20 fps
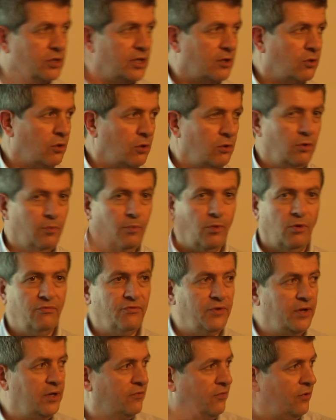that all the
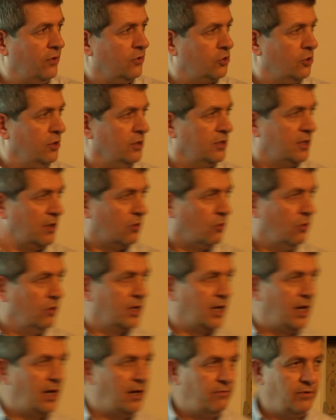profit functions are
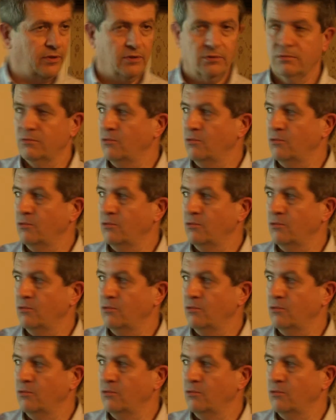concave and